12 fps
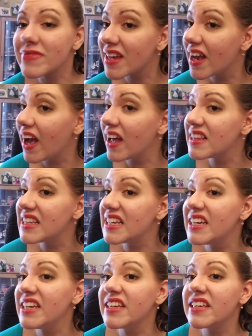I
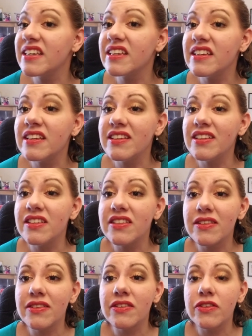like it.
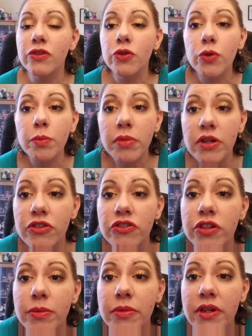Super
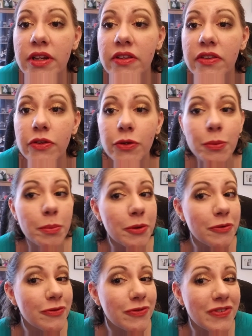shimmery, super
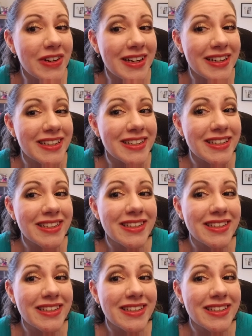fun.